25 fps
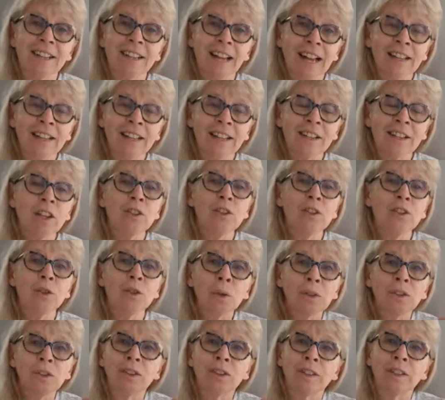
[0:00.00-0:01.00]
and her
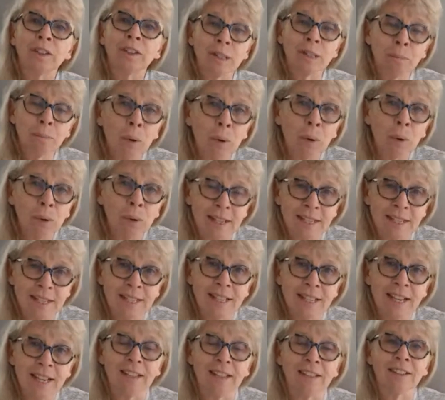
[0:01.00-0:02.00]
daughter has bought the
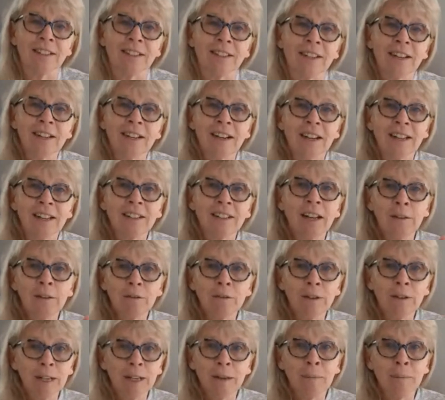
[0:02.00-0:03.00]
set. And I
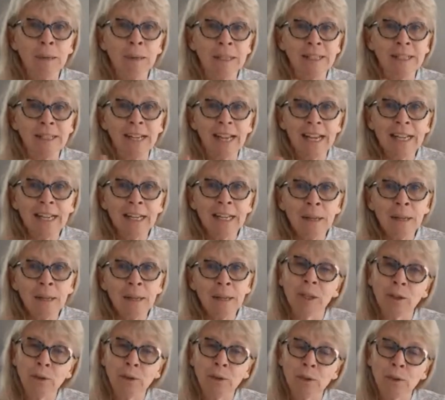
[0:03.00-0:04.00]
recommend
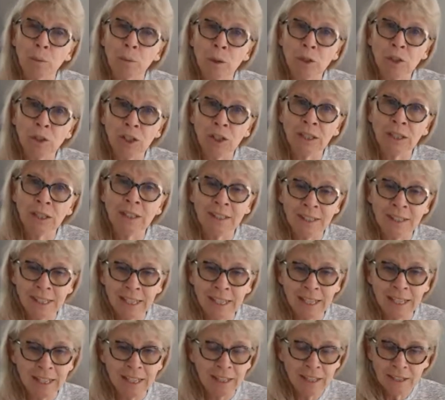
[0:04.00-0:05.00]
anybody who's watching
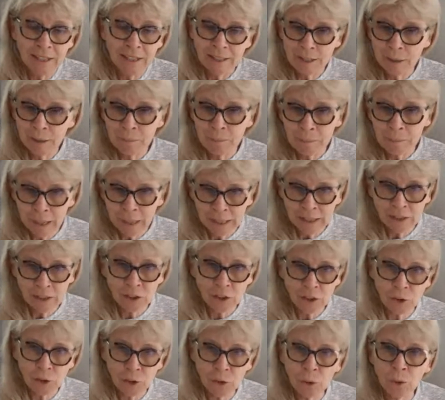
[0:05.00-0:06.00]
today to make
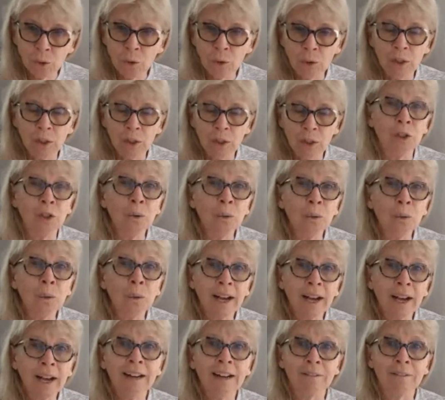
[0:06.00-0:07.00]
sure you
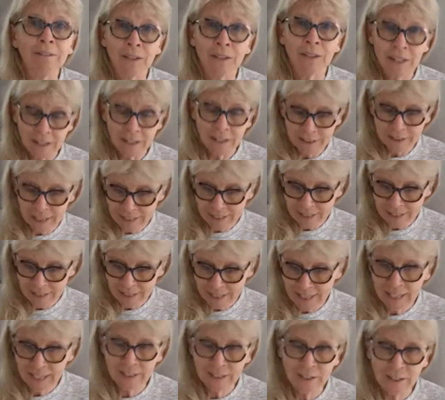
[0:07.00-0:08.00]
have that
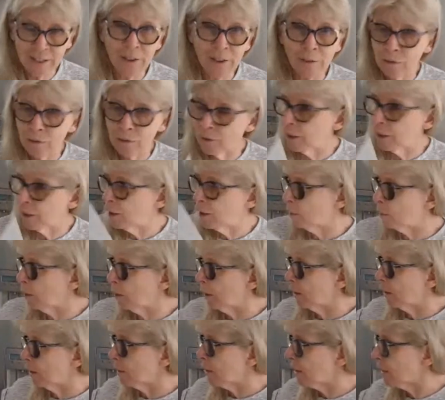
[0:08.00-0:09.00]
set of fridge
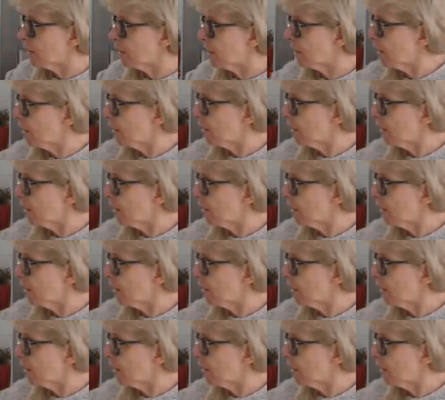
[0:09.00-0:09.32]
smarts.